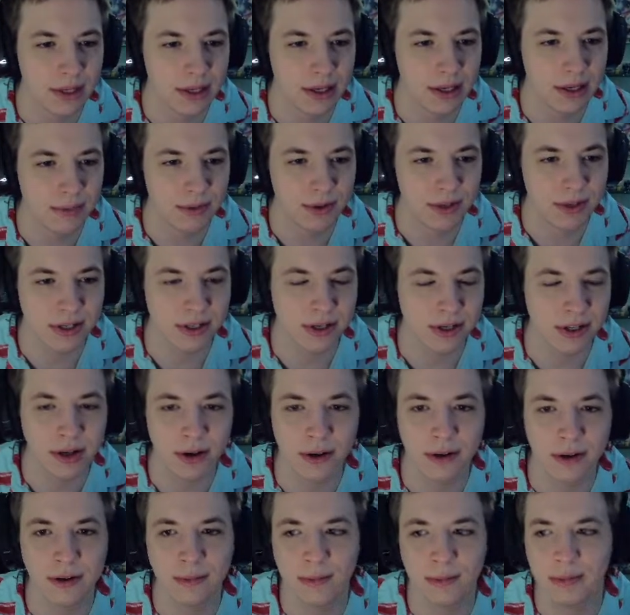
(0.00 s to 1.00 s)
Just a
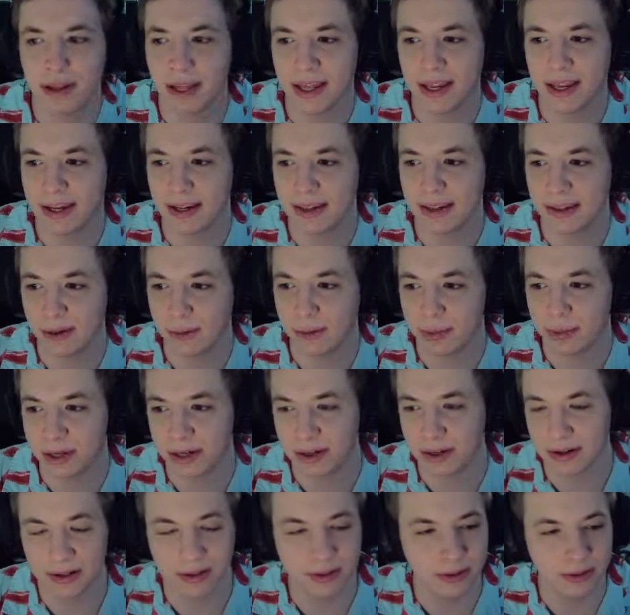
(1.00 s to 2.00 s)
nerd playing Loop
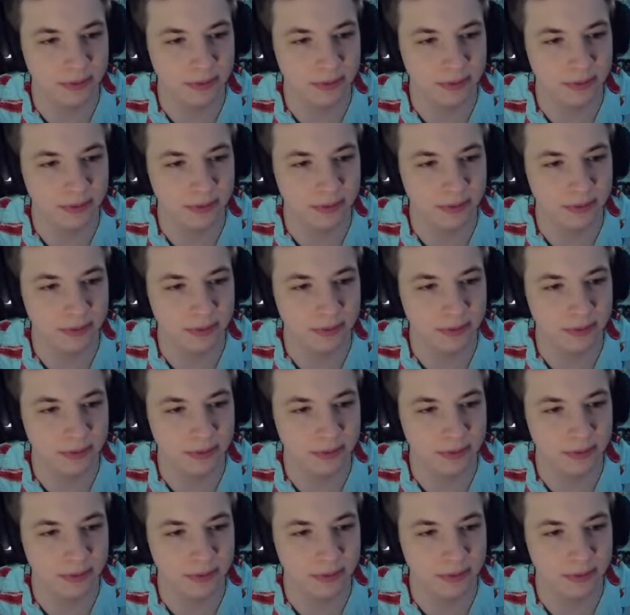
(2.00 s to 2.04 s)
Hero